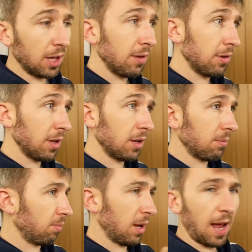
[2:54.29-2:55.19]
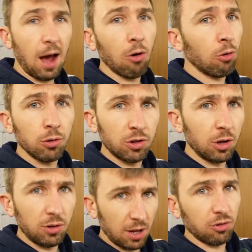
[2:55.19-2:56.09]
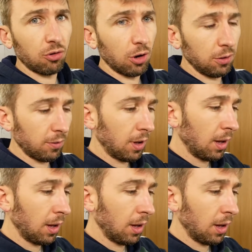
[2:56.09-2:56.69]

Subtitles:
I even did an hour or so test drive